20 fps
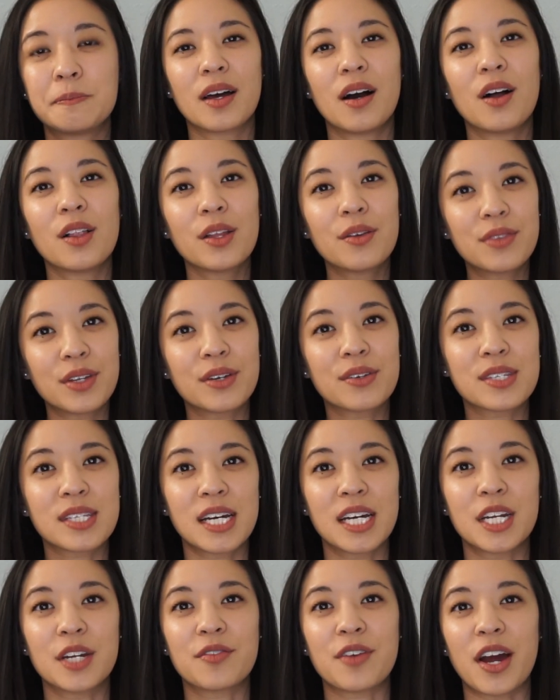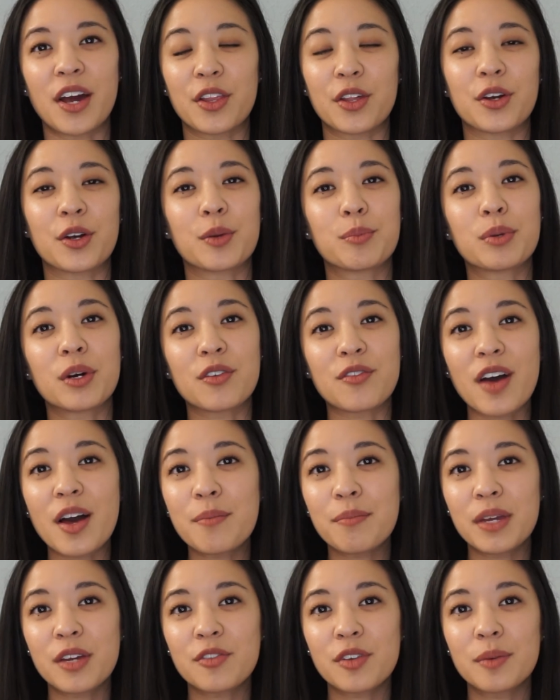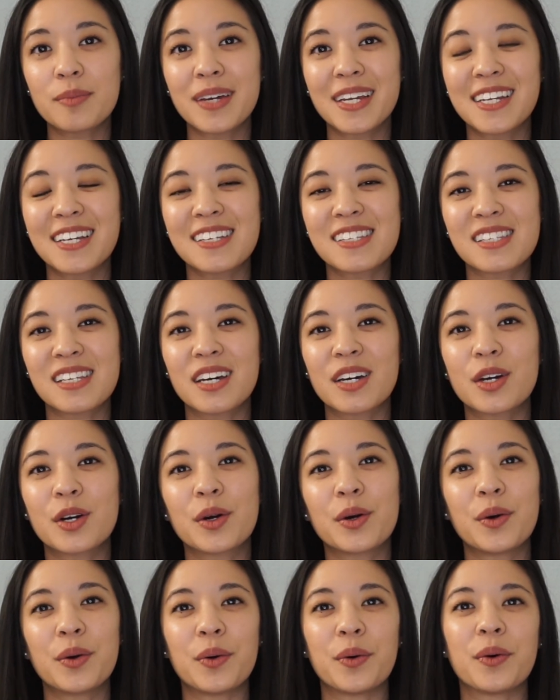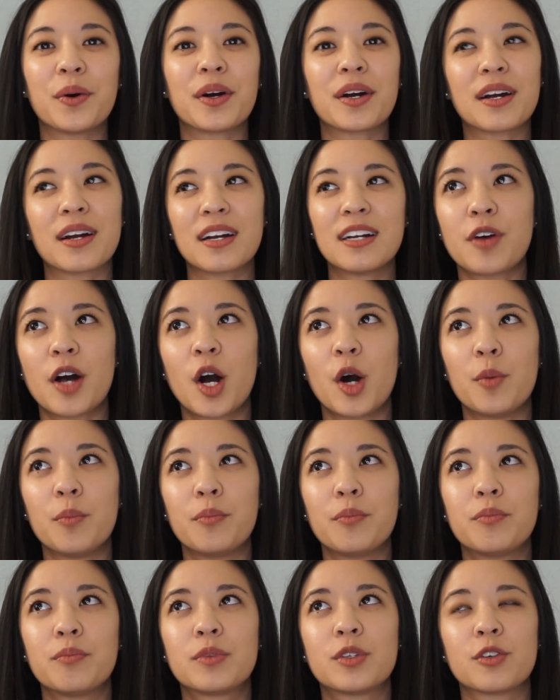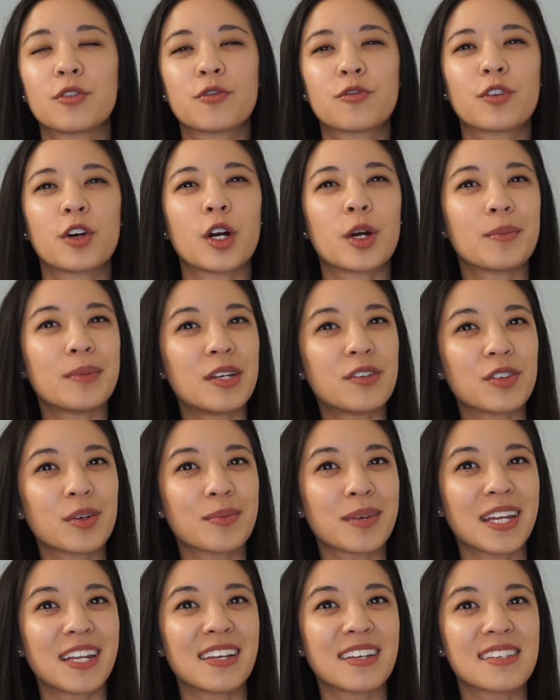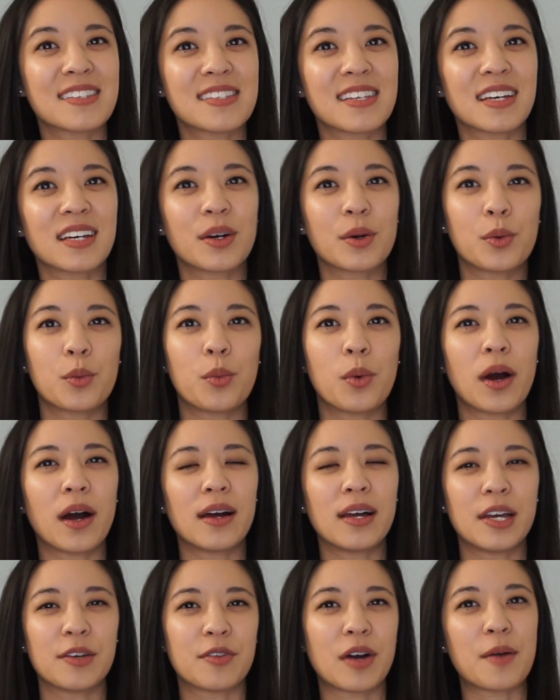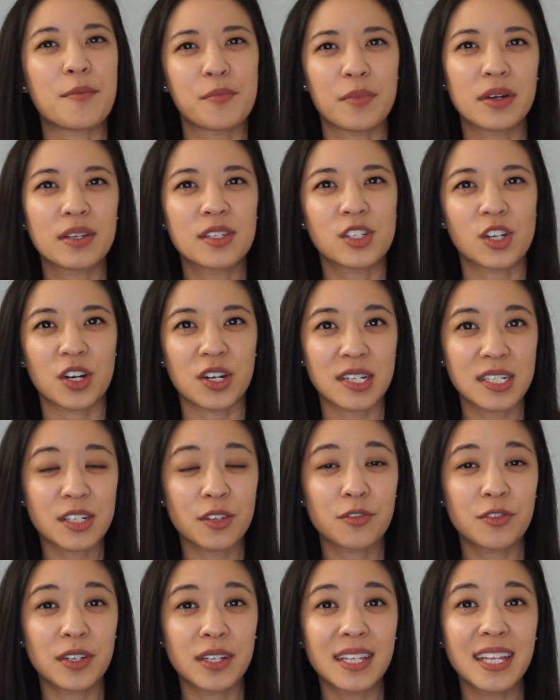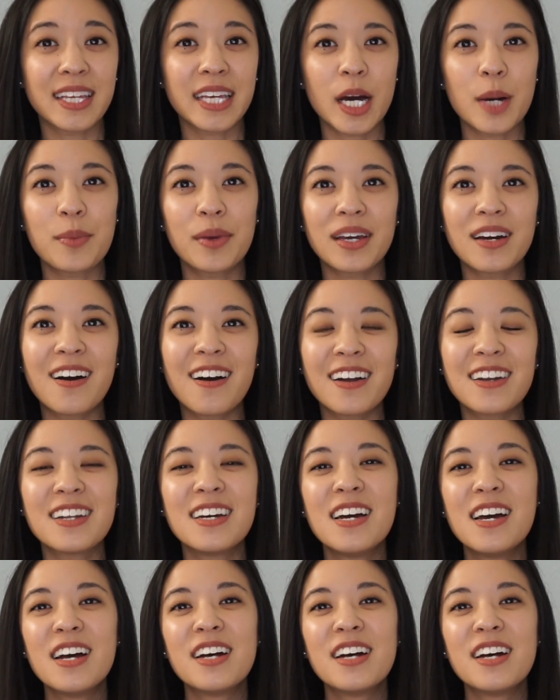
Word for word: All of those kind of either prevent me from getting sick or help defer me from getting sick what if I'm starting to feel it coming on.